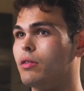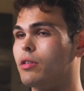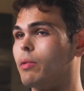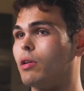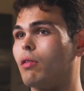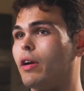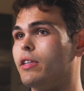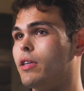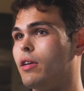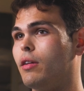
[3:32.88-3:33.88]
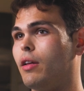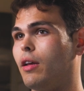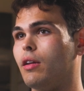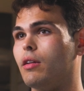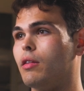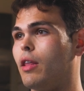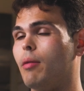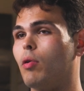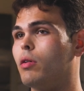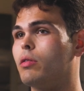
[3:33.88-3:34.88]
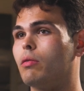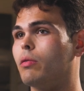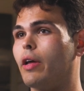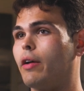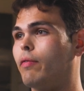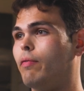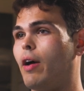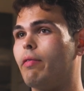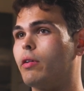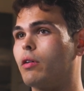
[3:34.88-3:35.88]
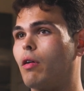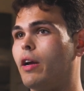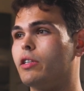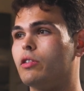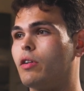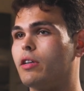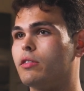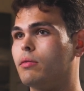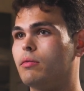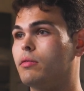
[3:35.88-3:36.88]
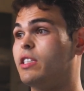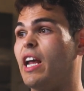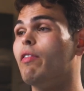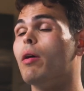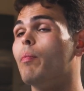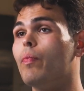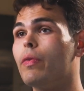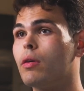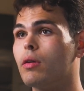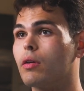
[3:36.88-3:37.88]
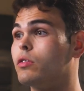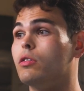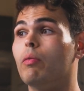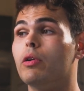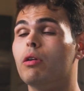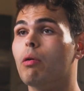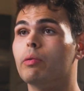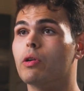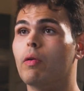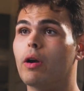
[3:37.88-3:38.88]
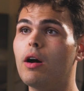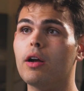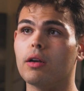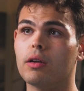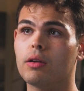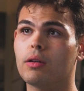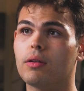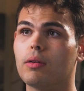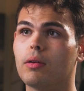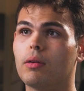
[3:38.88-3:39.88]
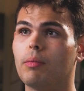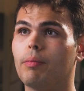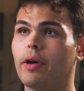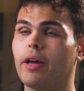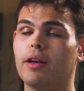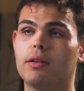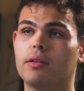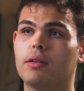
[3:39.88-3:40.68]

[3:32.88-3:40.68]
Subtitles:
something crazy. And they burned through like 500 grand just trying to save them because no one knew what was going on. But,